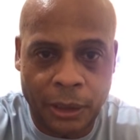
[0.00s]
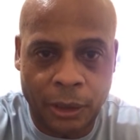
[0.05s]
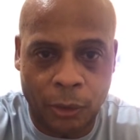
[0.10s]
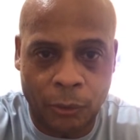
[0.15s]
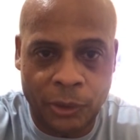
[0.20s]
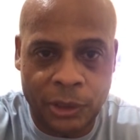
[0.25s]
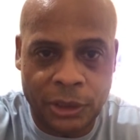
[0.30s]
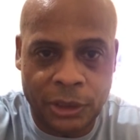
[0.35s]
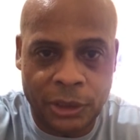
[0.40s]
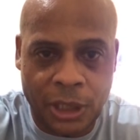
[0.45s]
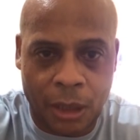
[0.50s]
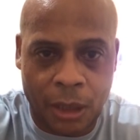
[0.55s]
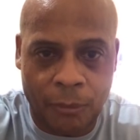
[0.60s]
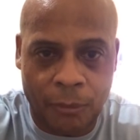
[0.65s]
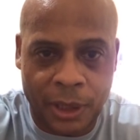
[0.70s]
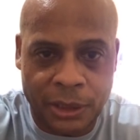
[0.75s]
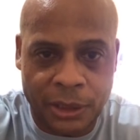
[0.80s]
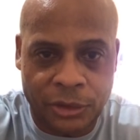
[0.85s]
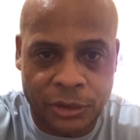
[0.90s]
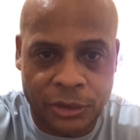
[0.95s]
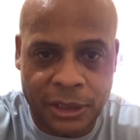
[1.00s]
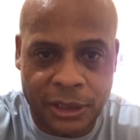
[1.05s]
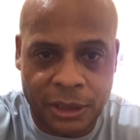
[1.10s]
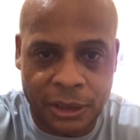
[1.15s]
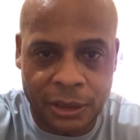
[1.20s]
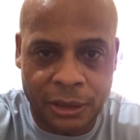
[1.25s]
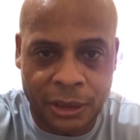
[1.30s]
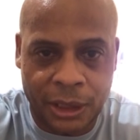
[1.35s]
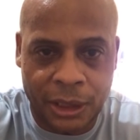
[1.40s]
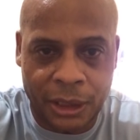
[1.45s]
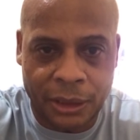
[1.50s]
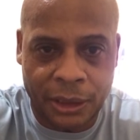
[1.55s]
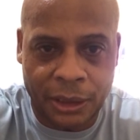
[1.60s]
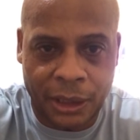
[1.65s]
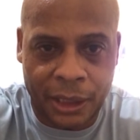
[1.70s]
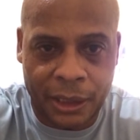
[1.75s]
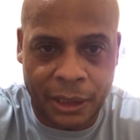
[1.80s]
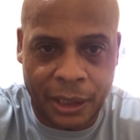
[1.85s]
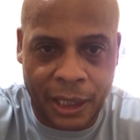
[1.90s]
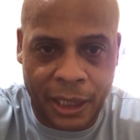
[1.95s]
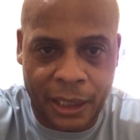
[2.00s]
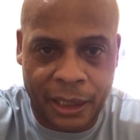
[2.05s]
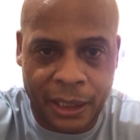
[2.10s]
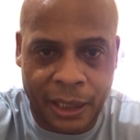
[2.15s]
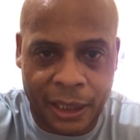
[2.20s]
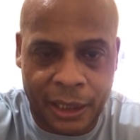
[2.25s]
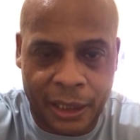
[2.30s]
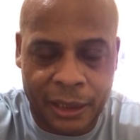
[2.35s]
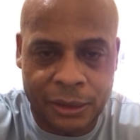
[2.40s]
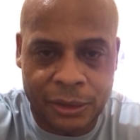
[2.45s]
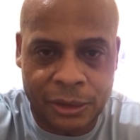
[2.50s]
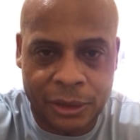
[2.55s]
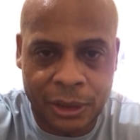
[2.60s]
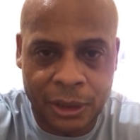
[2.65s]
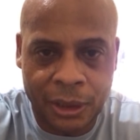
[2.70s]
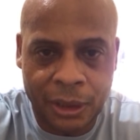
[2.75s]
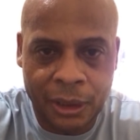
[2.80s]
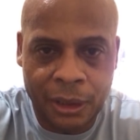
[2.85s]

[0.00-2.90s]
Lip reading: know what he's talking about. Jason Kincaid, AAs.